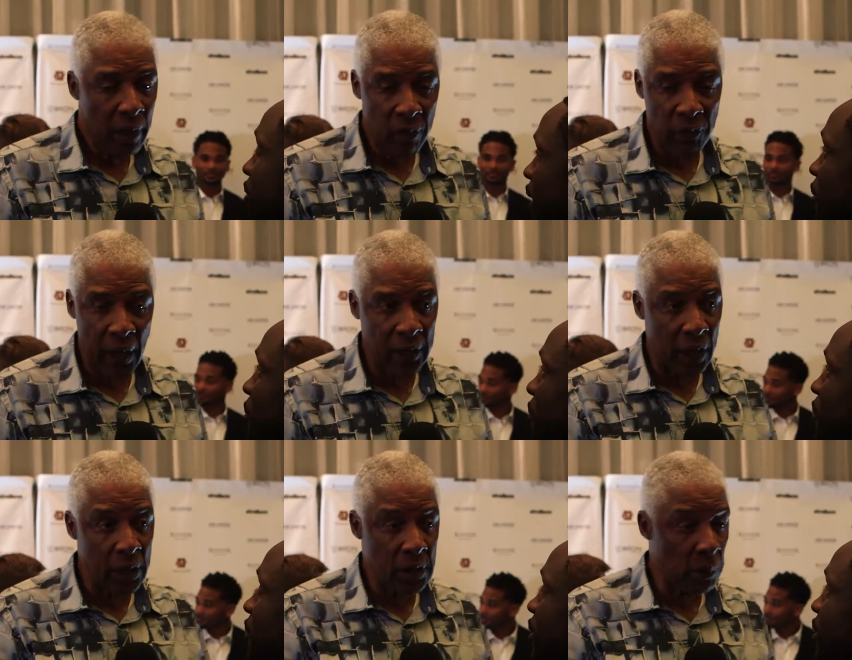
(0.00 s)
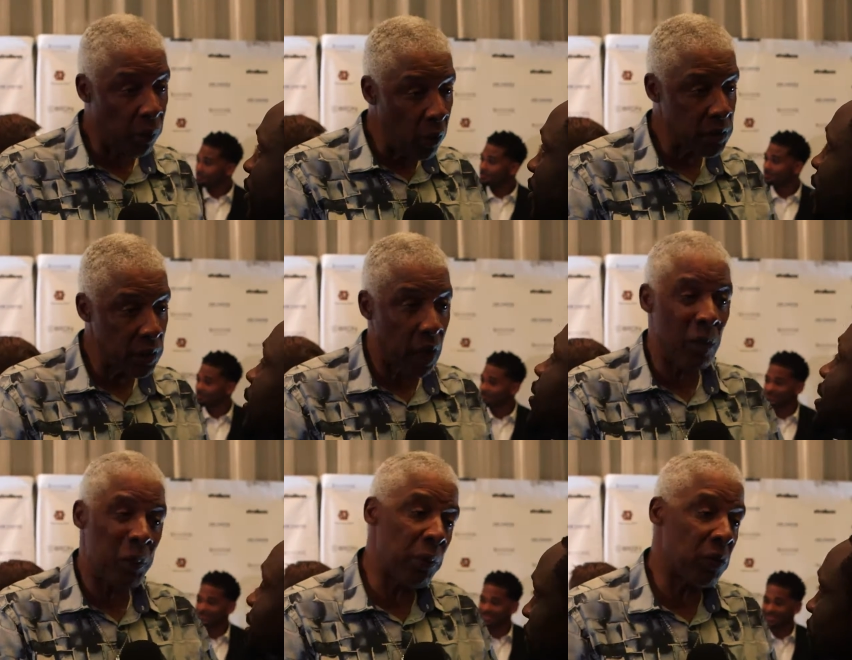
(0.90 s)
Speaker 1: the fact that he supports
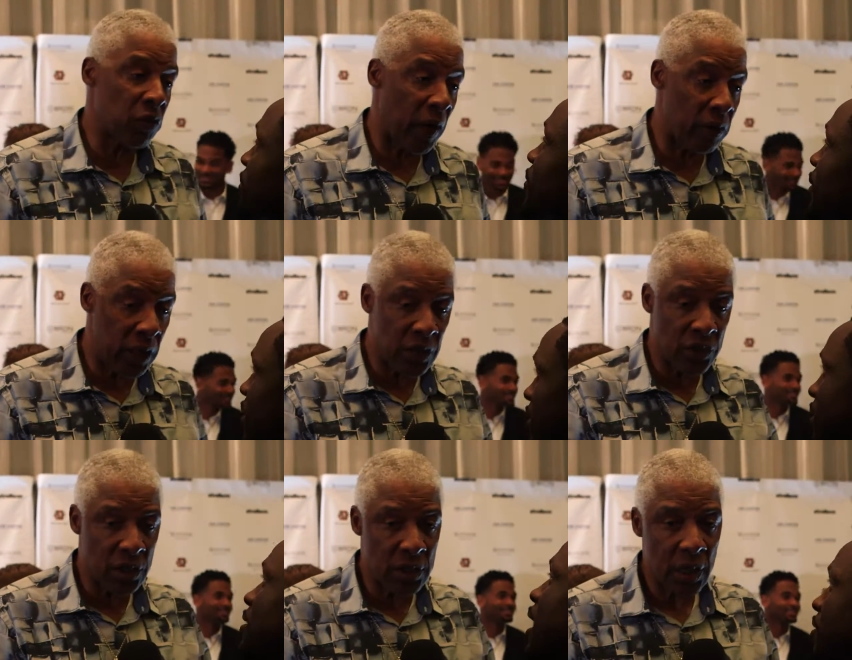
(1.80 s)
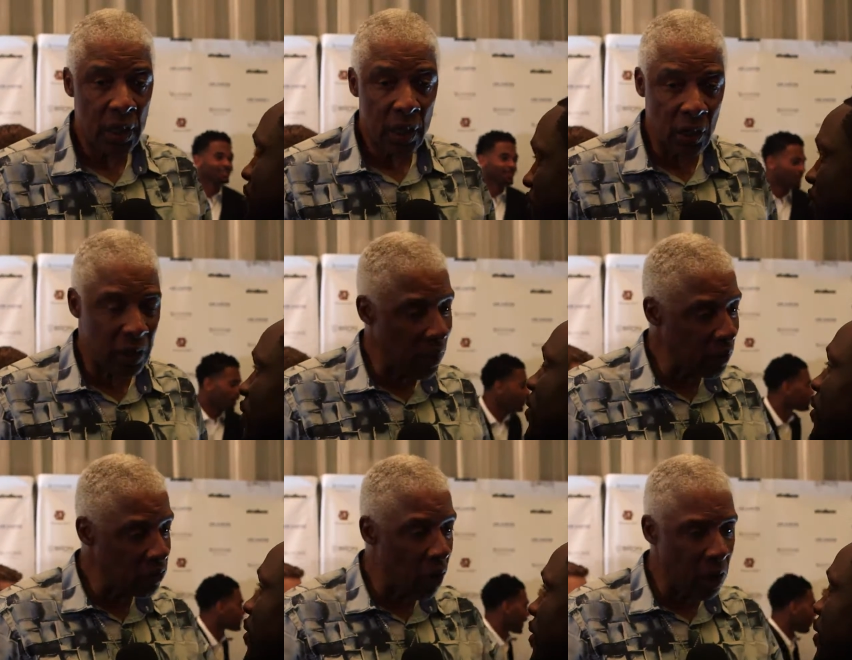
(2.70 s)
other people's foundations, you know,
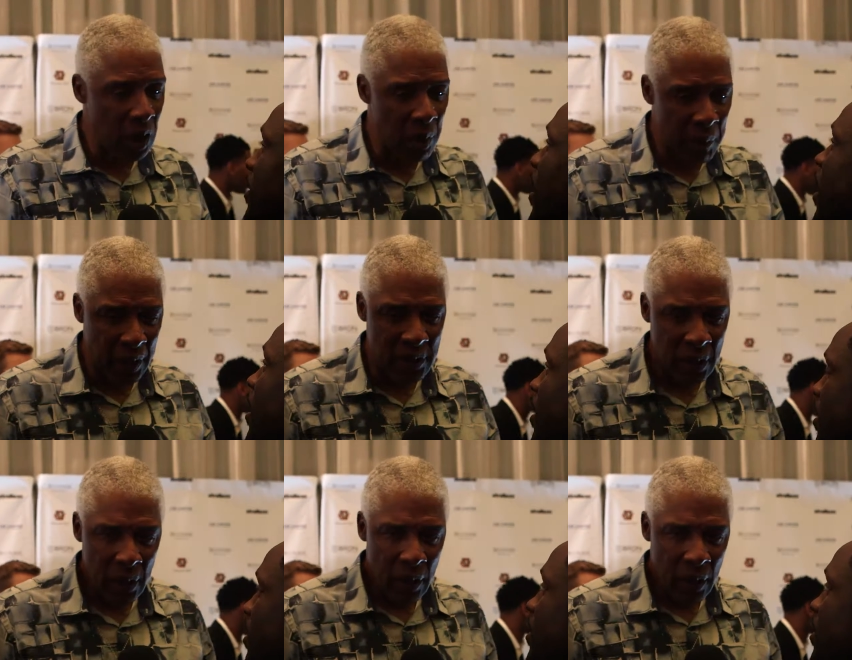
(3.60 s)
that's all in the mix.